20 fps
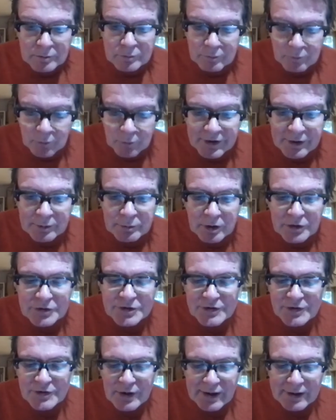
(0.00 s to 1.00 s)
What it was
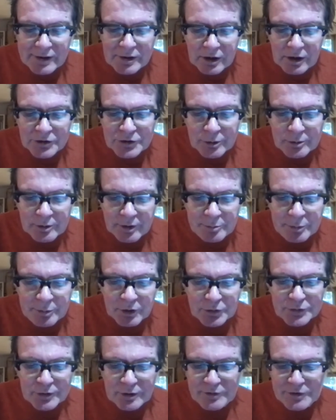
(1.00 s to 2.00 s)
is that I got a job at the
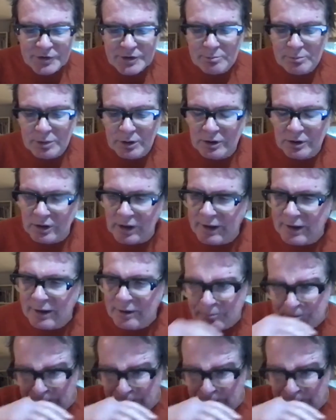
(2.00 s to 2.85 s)
post office in Burnley,